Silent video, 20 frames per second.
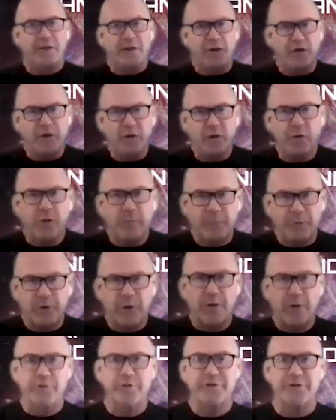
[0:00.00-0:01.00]
The new
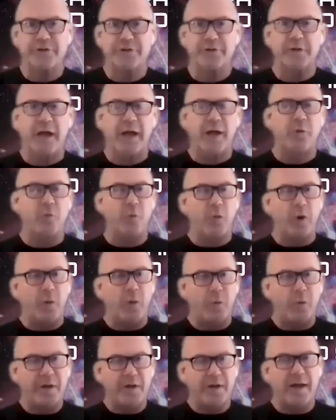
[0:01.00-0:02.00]
approach and
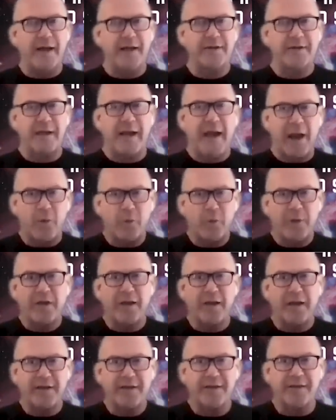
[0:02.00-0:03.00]
what we like to, how we
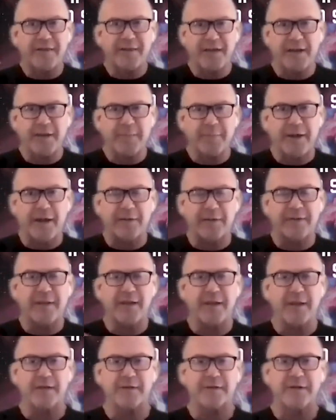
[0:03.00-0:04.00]
like to think about
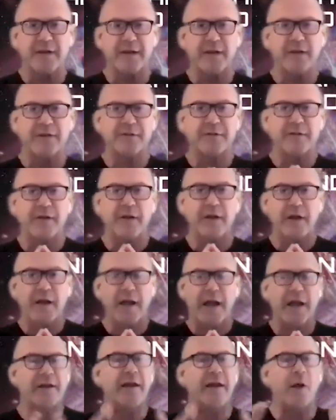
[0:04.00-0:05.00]
things is,
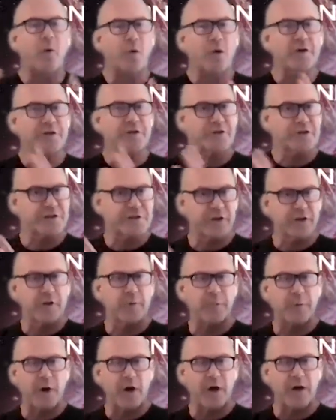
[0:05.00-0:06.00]
and networks are still
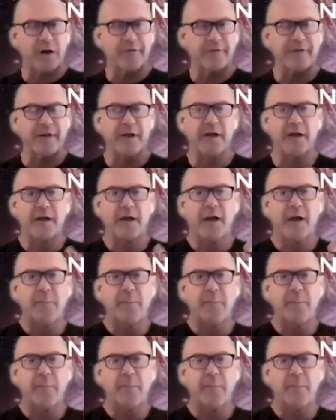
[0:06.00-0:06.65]
a part of it,